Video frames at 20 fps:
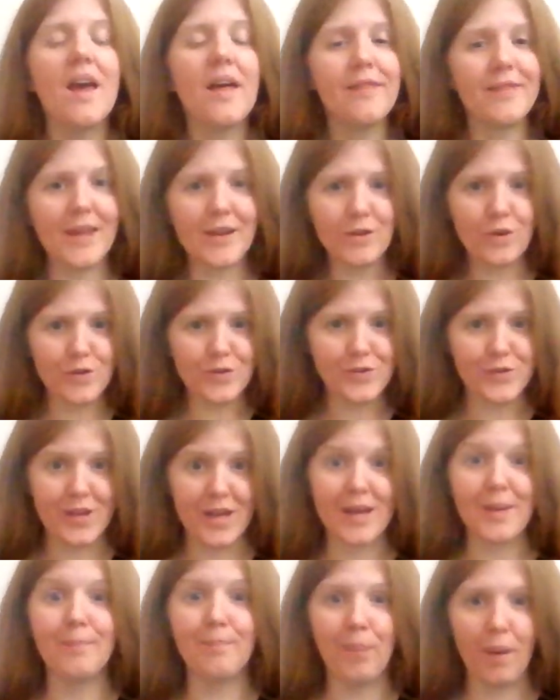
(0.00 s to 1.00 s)
then you're
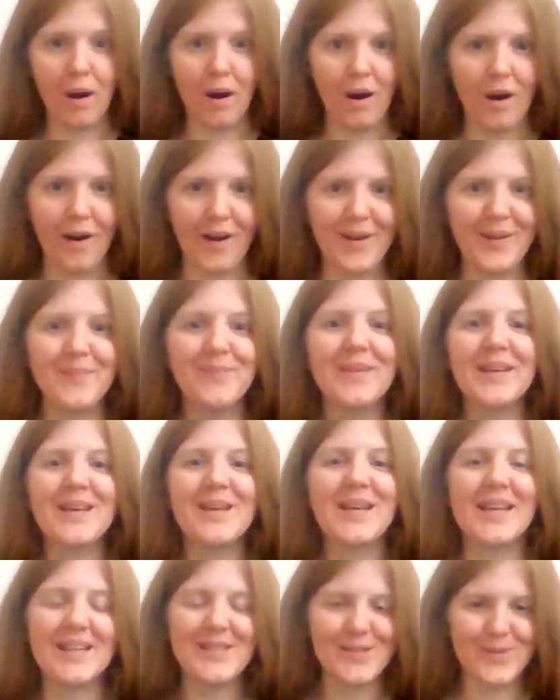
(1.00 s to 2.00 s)
saying bar.
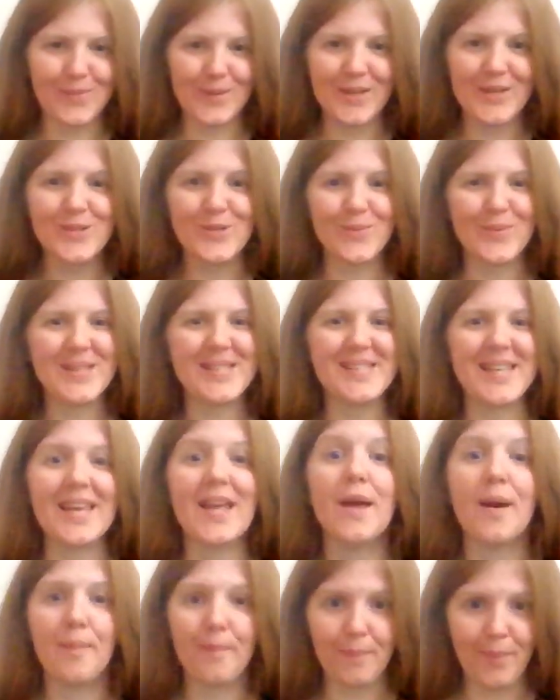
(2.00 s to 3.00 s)
In Swedish, we
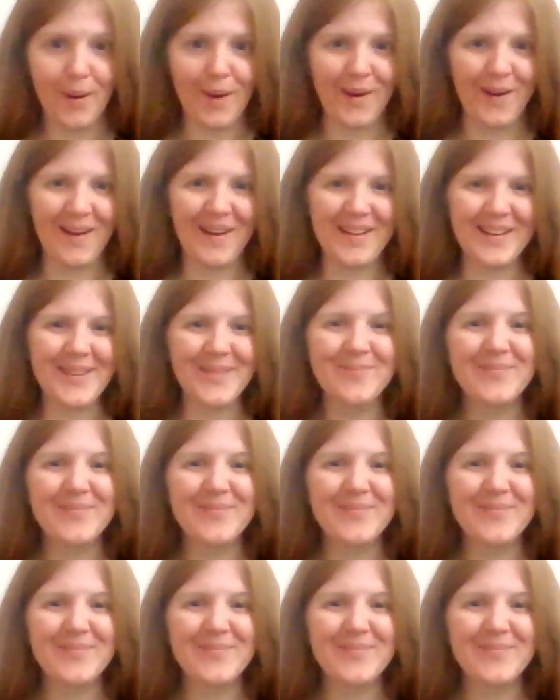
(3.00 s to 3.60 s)
say bar.